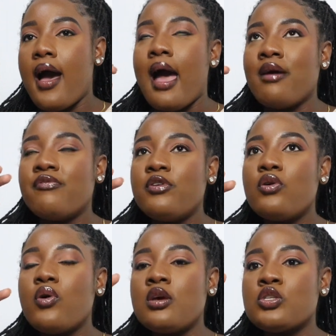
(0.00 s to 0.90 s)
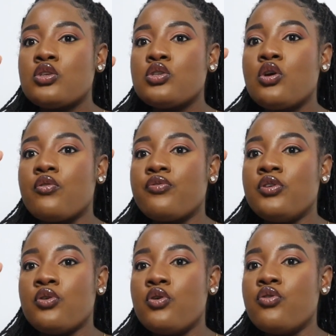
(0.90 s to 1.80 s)
I feel it sort of,
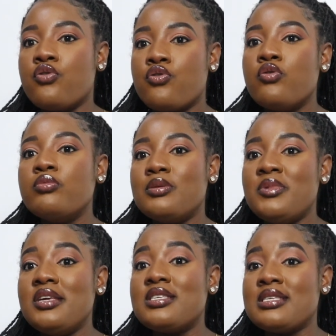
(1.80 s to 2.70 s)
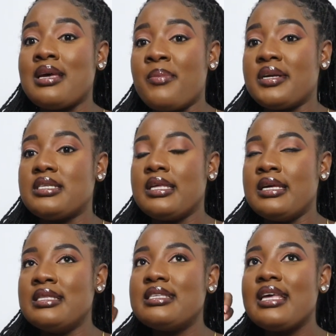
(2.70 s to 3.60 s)
you know, groomed me to some
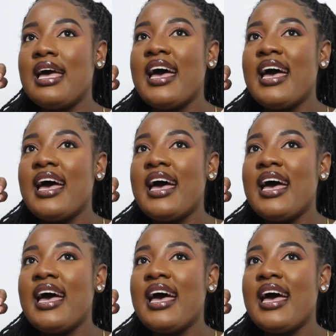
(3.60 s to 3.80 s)
extent.